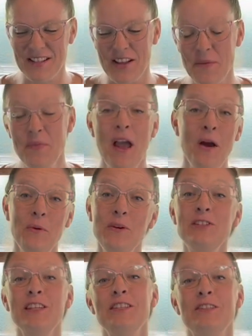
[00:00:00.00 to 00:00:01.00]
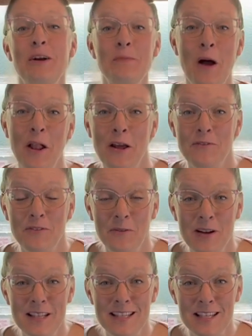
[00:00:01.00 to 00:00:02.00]
So we're just gonna start them all off at
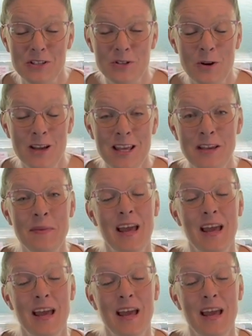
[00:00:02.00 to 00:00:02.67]
once and enjoy them.